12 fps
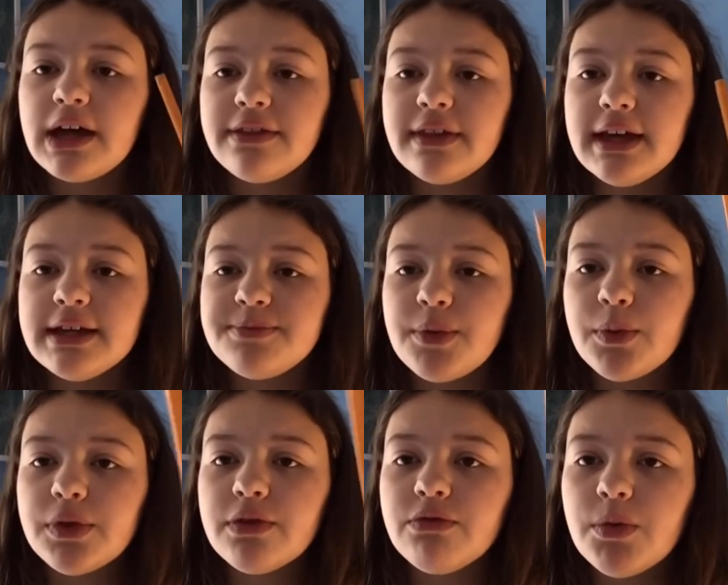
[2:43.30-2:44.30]
this, but
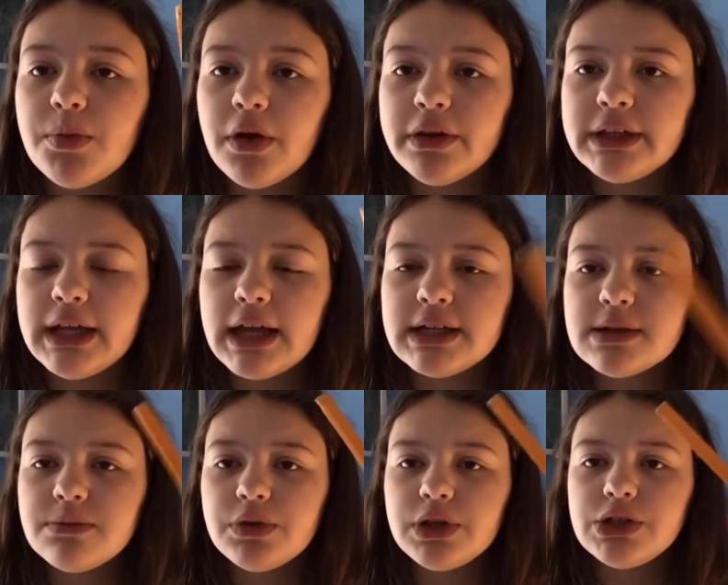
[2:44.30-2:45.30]
with a rubber on the end,
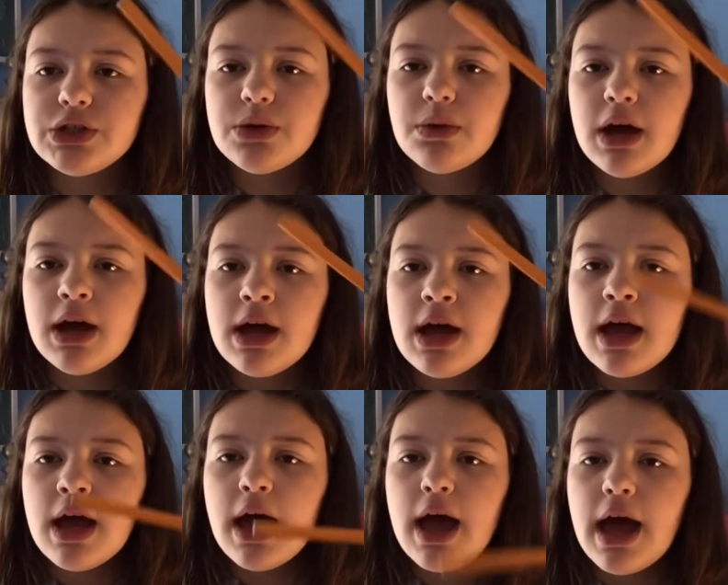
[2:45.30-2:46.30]
I'm pretty sure.
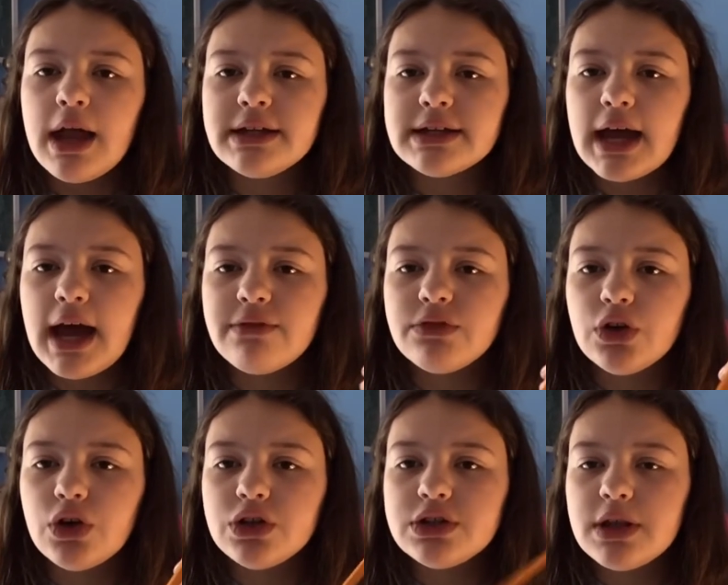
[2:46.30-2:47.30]
And I have
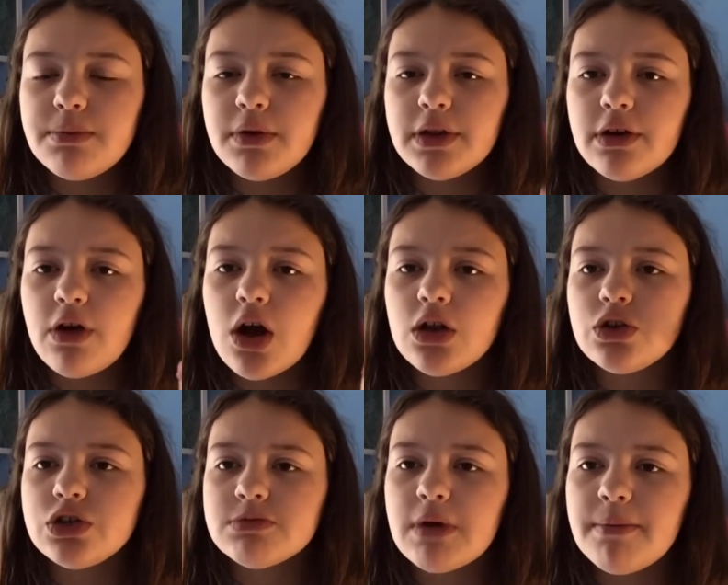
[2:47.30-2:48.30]
loads, but they're all
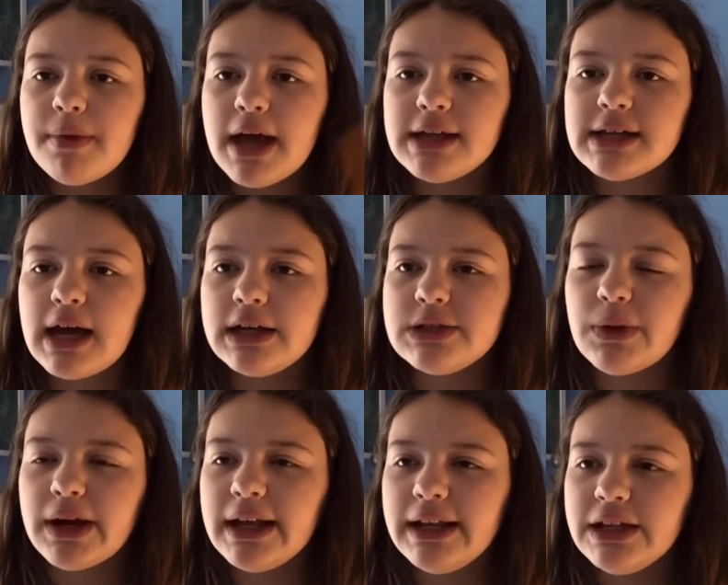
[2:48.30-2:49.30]
under my bed, and
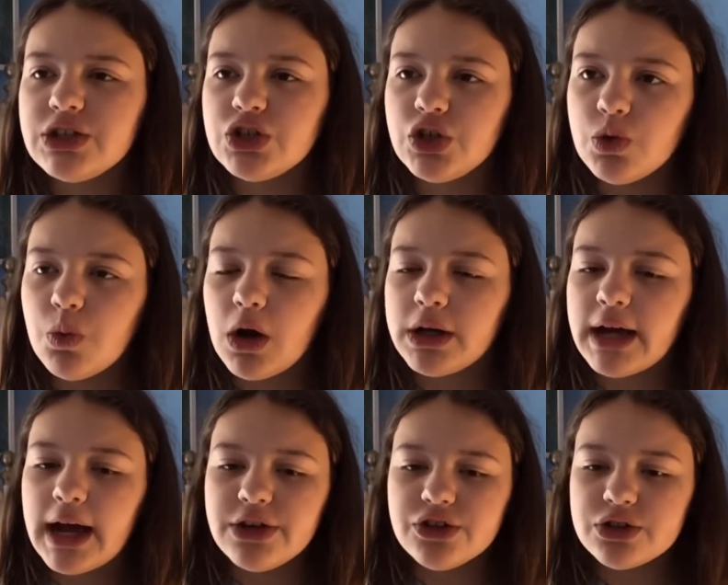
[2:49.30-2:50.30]
when I need a new one,
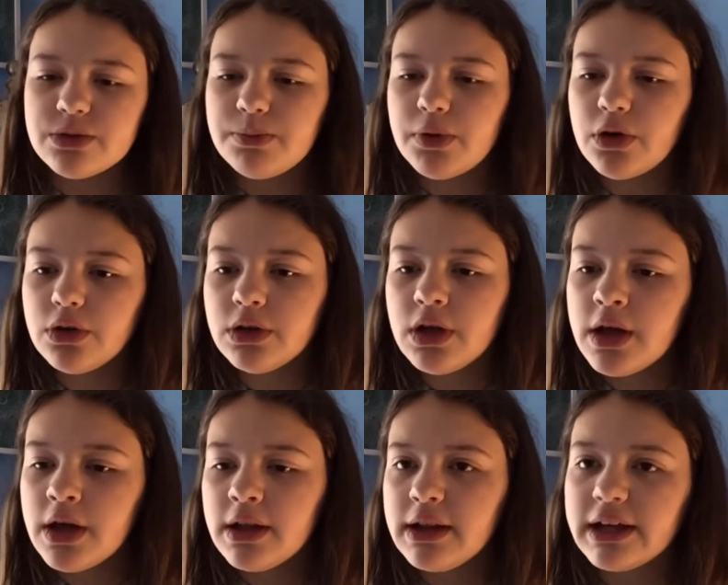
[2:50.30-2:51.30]
I just pull
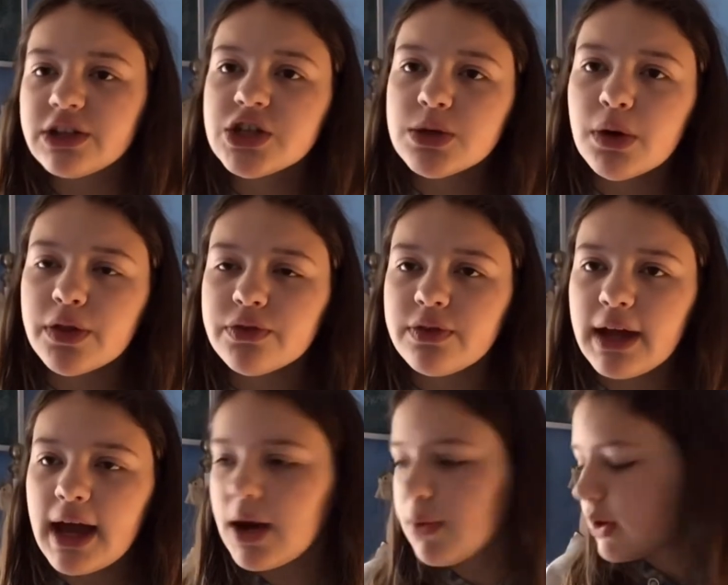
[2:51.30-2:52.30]
like 2 or 3
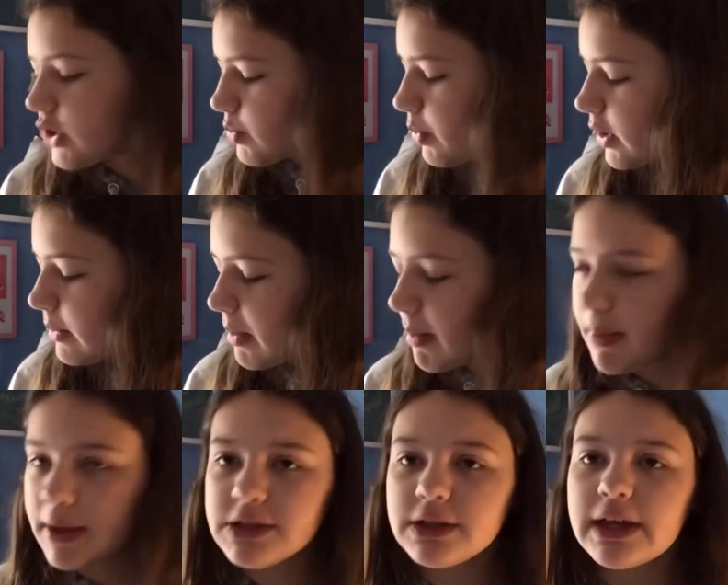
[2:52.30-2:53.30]
out and just put them in my
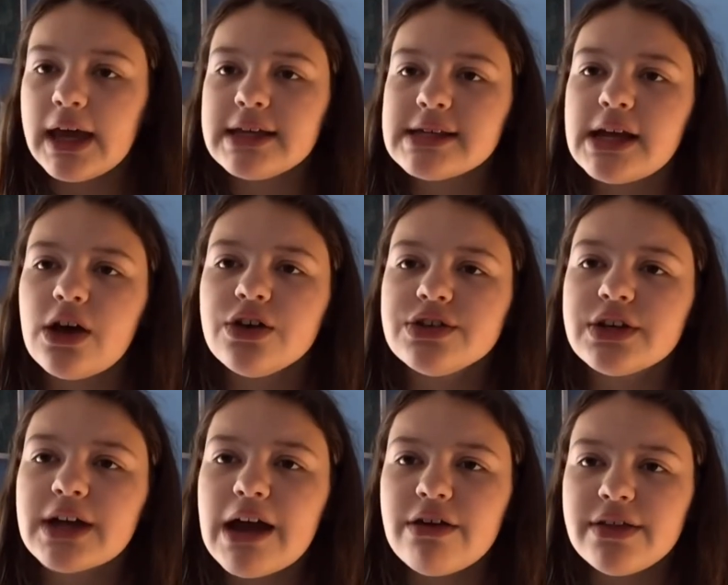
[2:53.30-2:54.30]
pencil case. I also
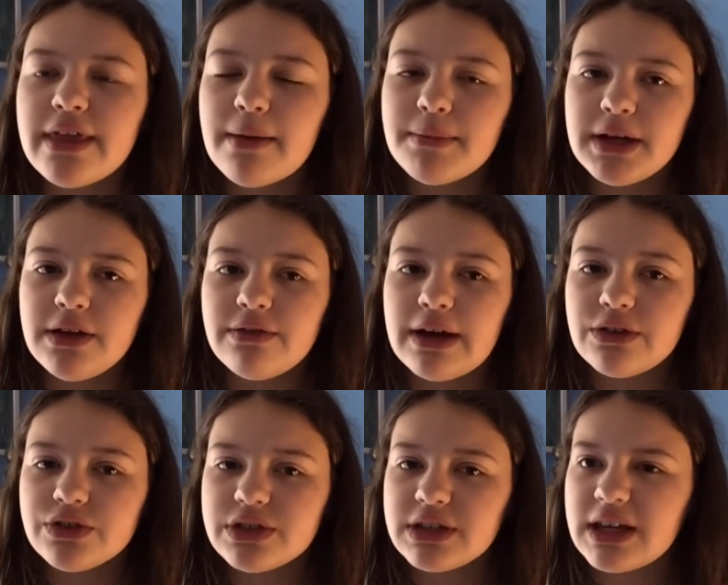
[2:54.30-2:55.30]
carry that many
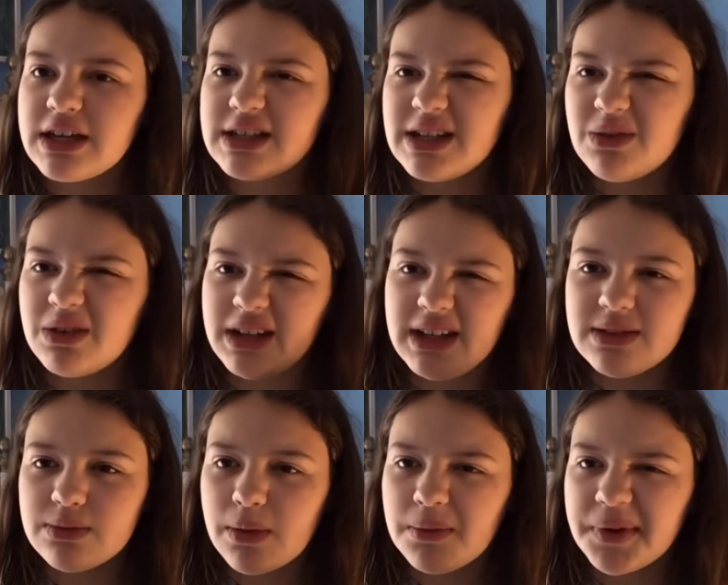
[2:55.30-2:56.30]
around just in case anyone needs
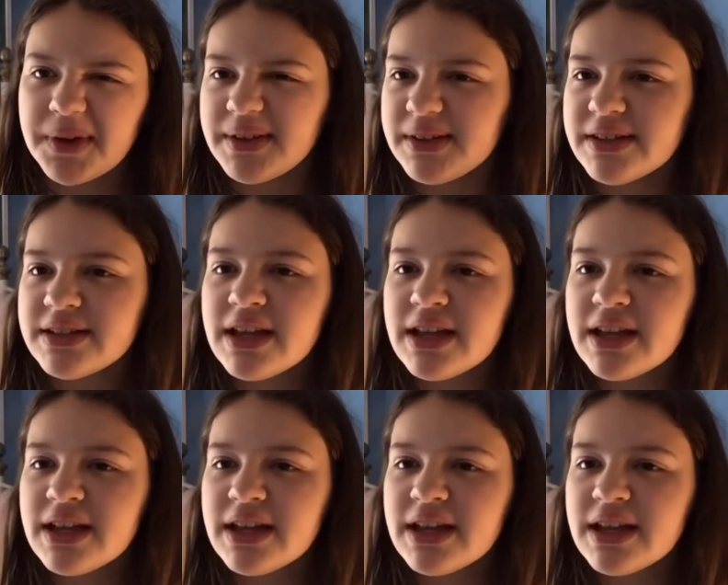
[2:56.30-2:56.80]
one, because